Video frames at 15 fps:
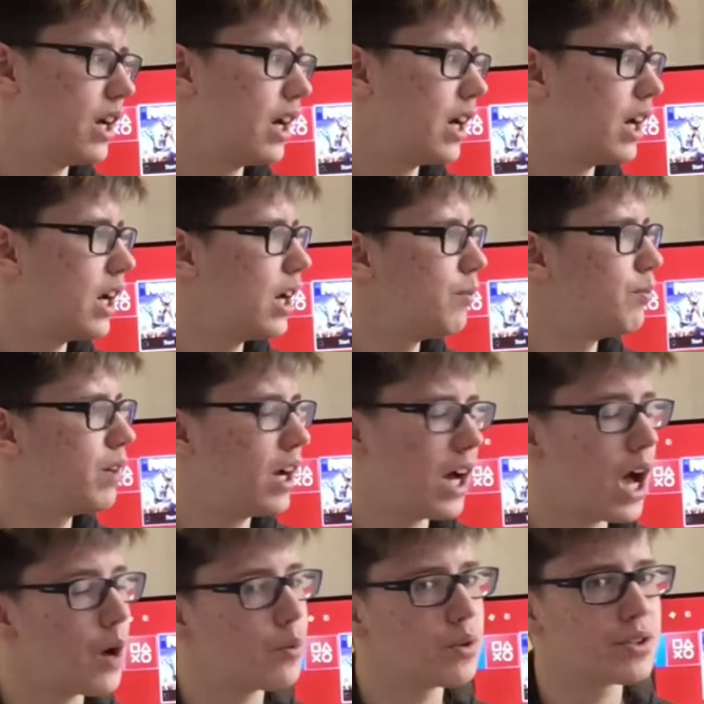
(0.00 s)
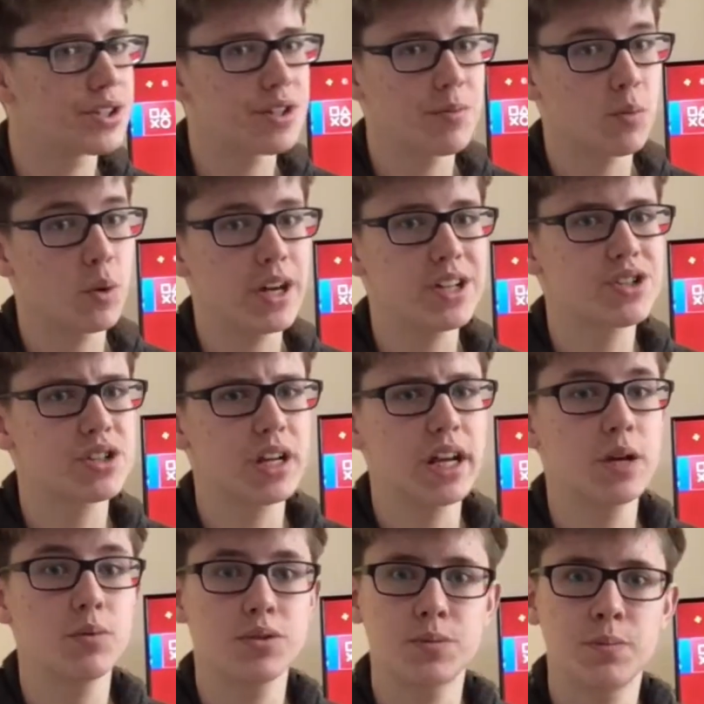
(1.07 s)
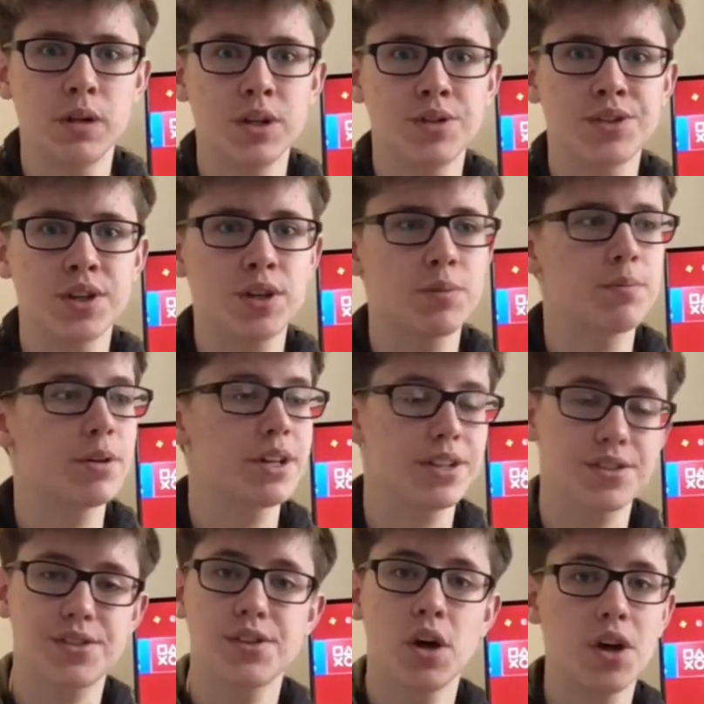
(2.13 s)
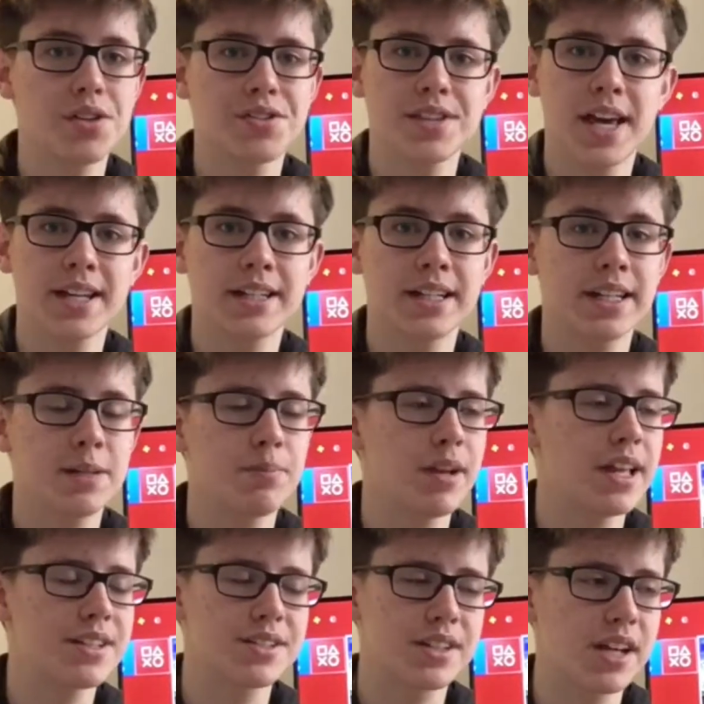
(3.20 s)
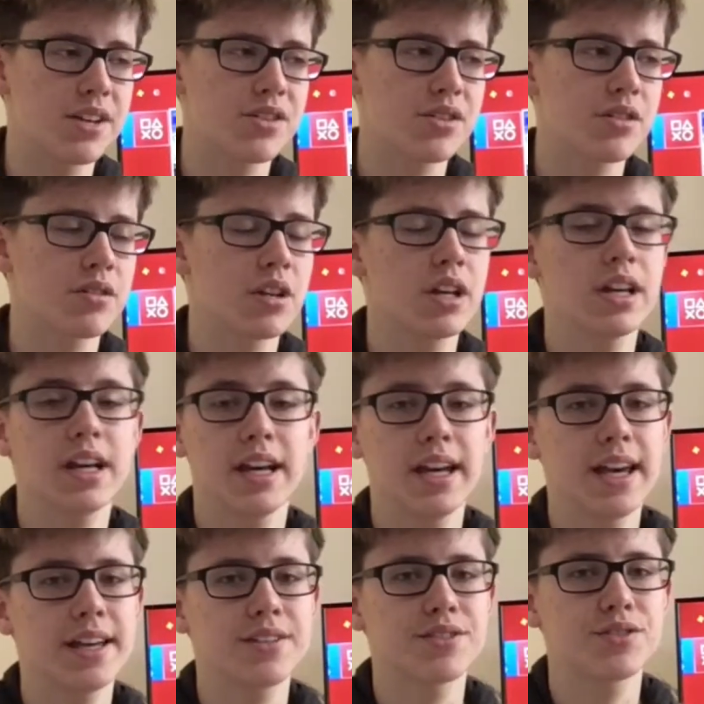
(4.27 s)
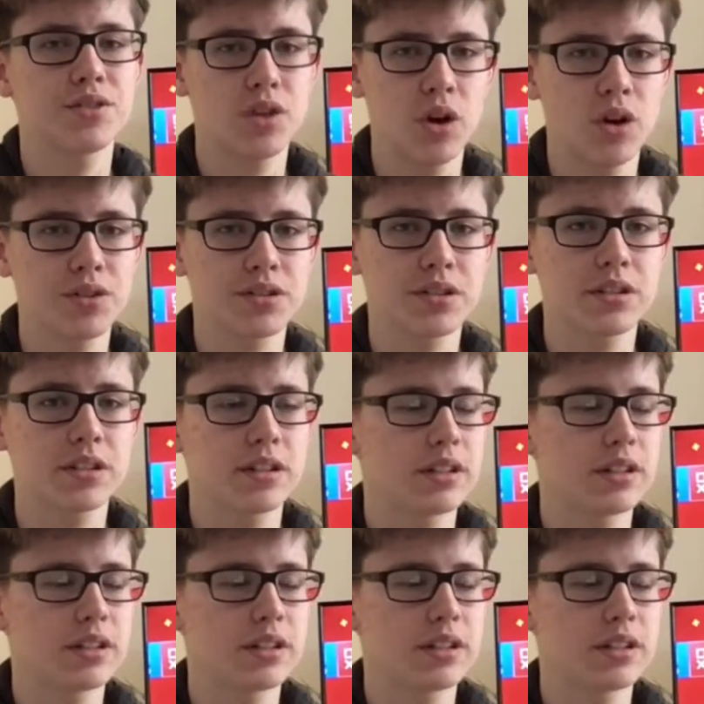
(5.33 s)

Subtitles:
I would wish it was Bluetooth, but it's not. Sadly, PlayStation is not